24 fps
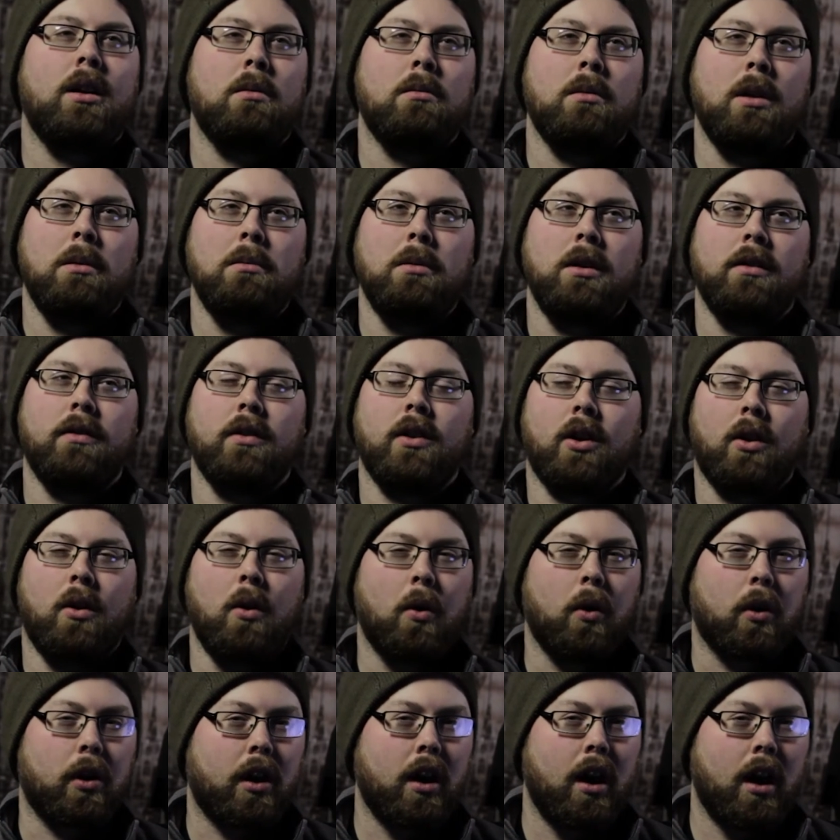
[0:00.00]
Maybe even a
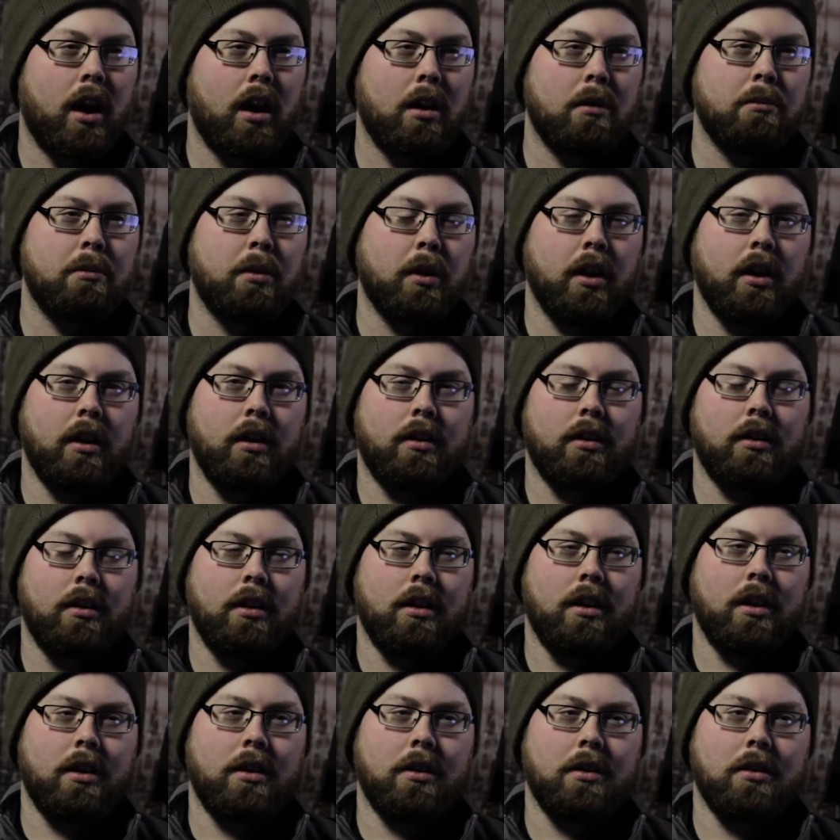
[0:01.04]
corn cob, but
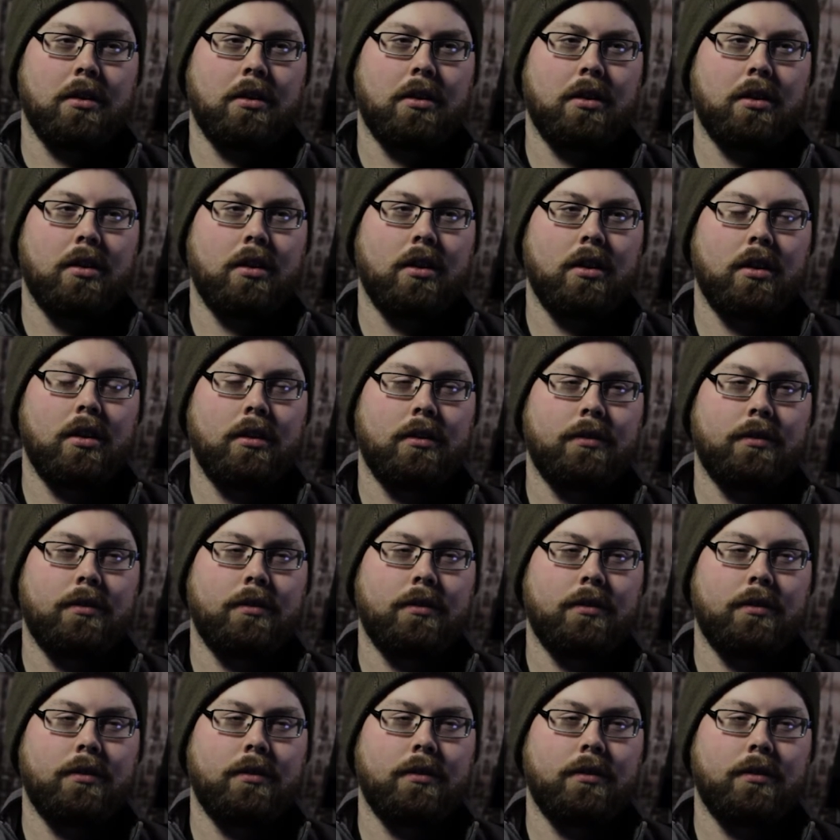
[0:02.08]
there's